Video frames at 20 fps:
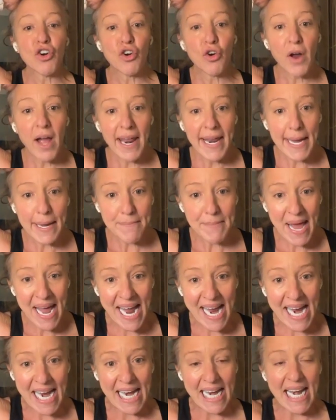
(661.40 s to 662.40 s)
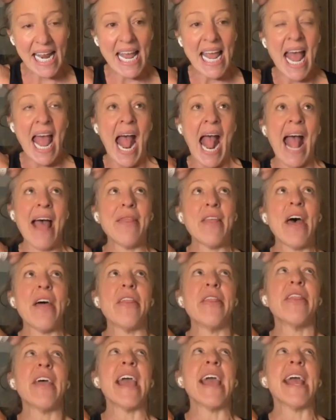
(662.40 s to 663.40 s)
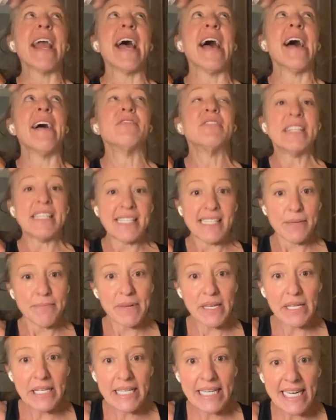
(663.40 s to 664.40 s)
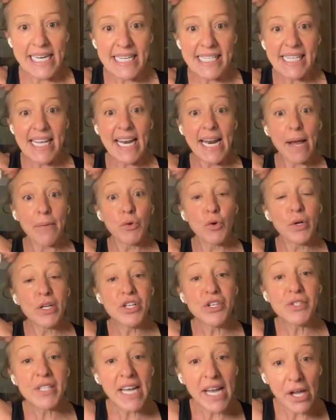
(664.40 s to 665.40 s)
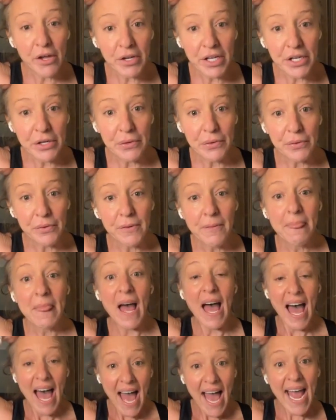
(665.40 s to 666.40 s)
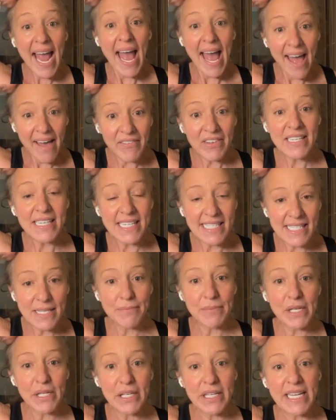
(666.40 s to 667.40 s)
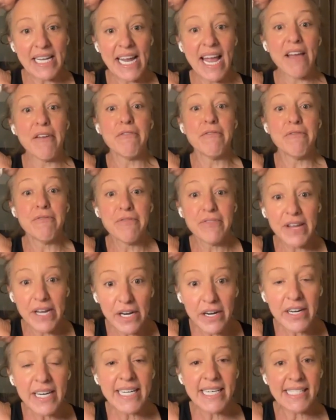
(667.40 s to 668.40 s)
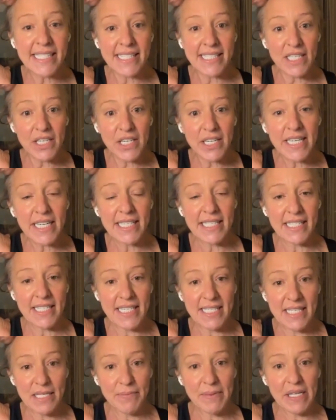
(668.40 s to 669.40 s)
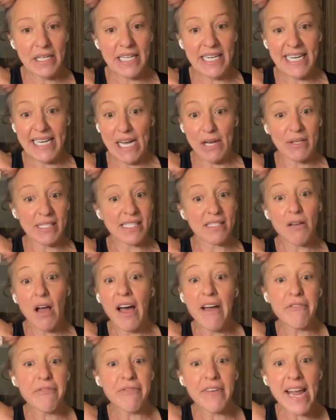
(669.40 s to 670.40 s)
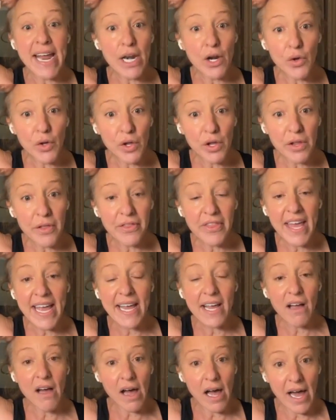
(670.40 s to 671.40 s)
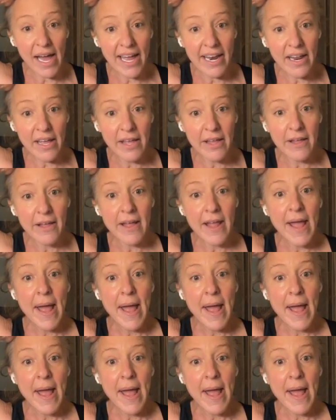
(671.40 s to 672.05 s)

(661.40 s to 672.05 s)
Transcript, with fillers: in chronic pain and that they have disabilities. And I'm going to tell you, I have a disability, a very serious disability. Now, it's not fatal, thank God,